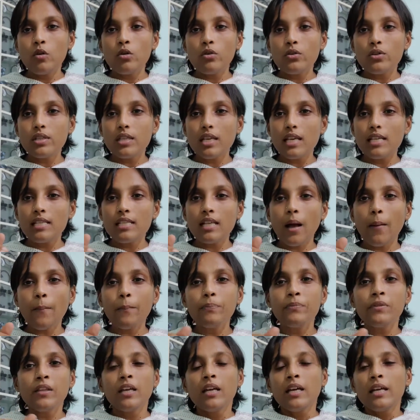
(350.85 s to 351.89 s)
You could see
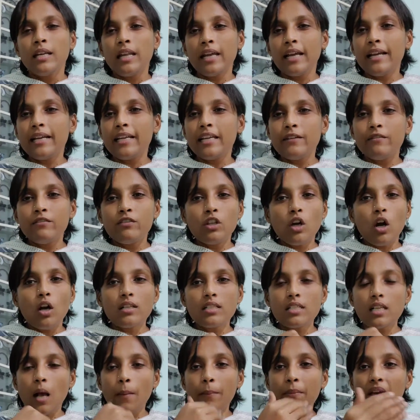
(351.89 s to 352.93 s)
some negative thoughts